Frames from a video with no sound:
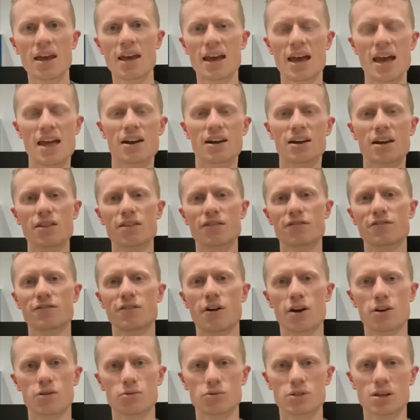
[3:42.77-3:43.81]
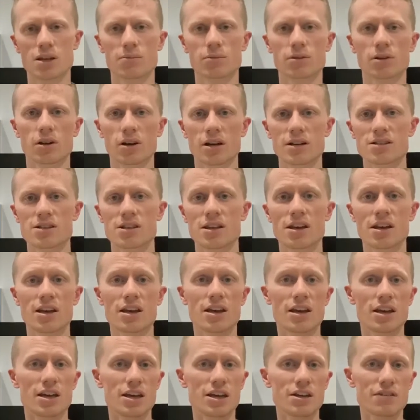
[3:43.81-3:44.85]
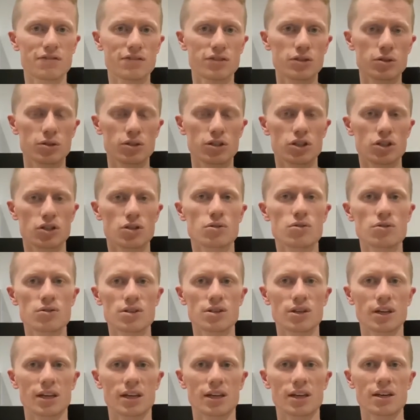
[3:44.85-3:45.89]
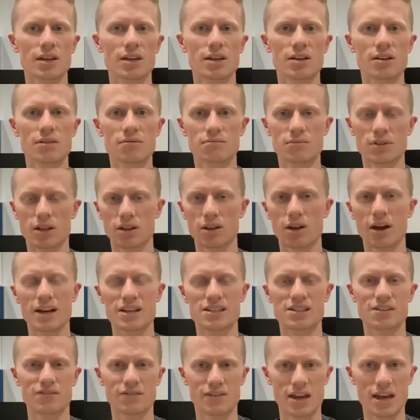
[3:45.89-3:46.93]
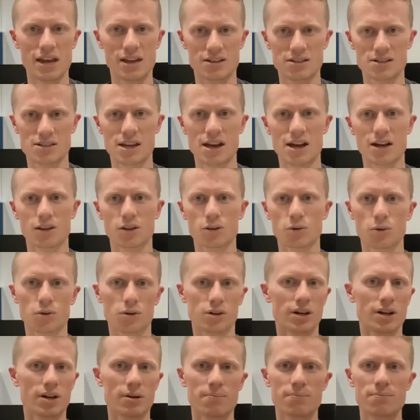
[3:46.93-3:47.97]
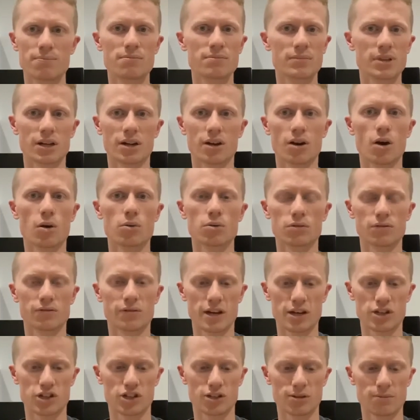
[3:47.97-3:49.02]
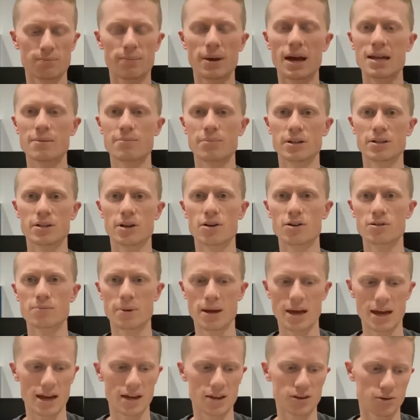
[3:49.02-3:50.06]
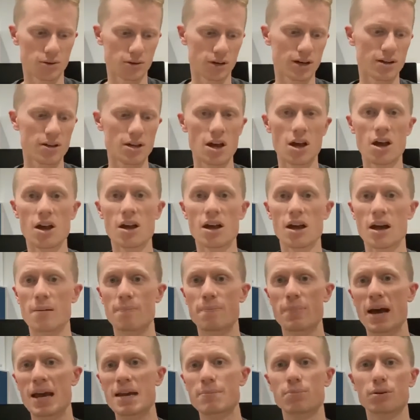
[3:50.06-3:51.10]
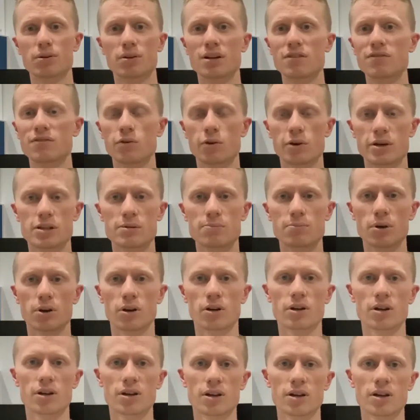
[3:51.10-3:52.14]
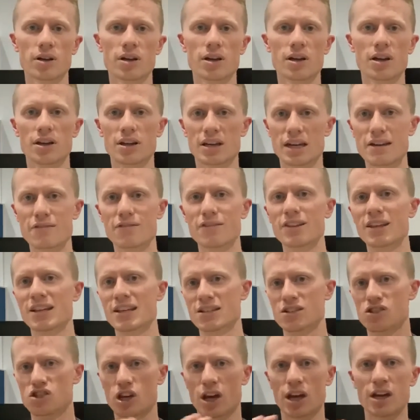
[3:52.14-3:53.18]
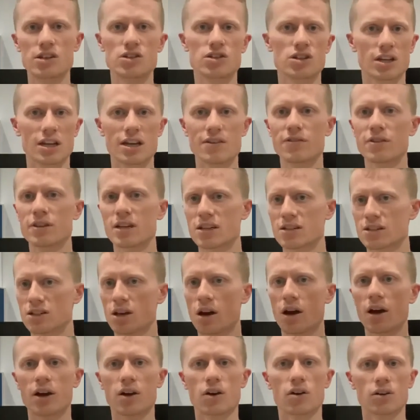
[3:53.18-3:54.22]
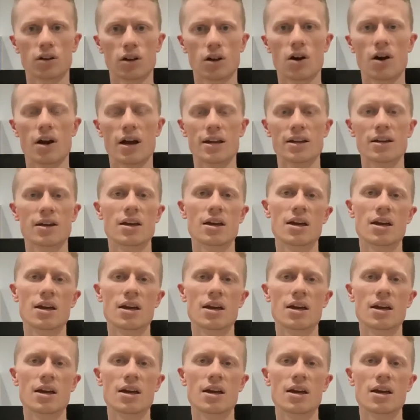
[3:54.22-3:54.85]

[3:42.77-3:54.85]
And another final tip, guys, if you're using the likes of Excel or a you know old-fashioned paper notepad or a, a paper invoice book. Everything's changing, everything's going online.